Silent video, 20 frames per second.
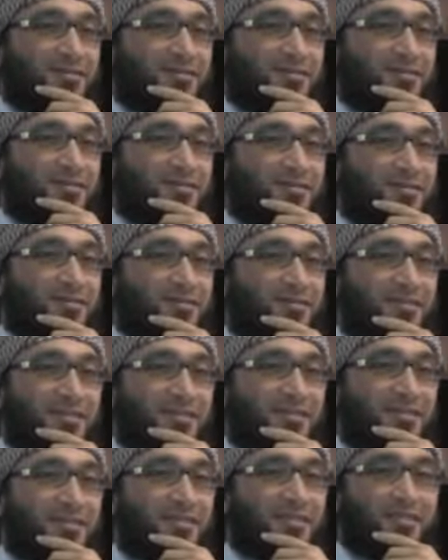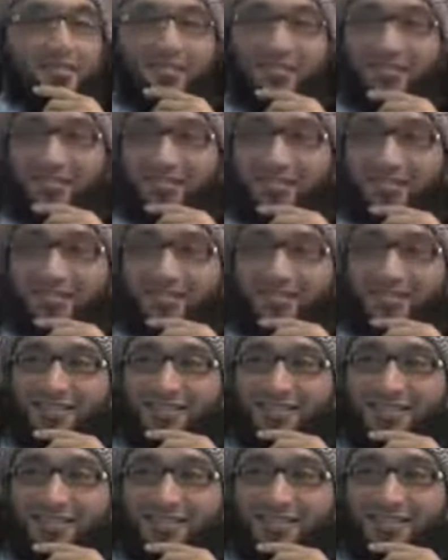
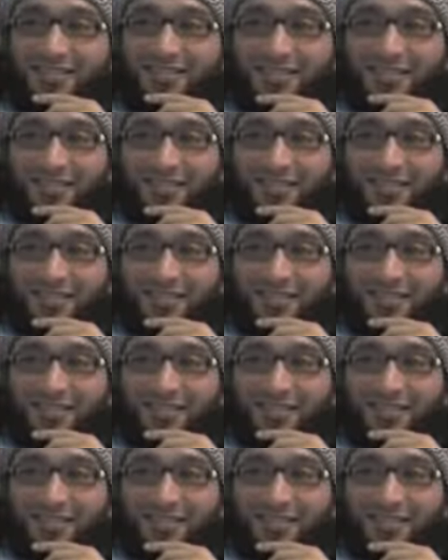No one is speaking in this clip.